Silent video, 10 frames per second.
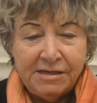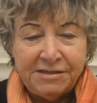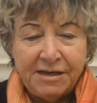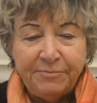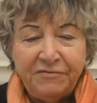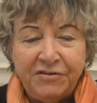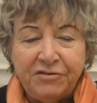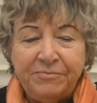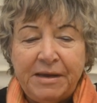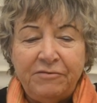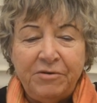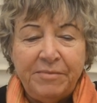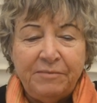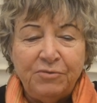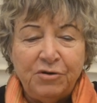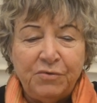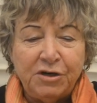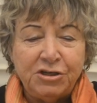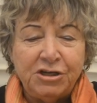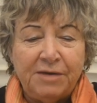Some of you may remember a
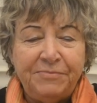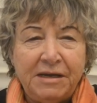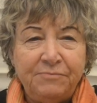workshop they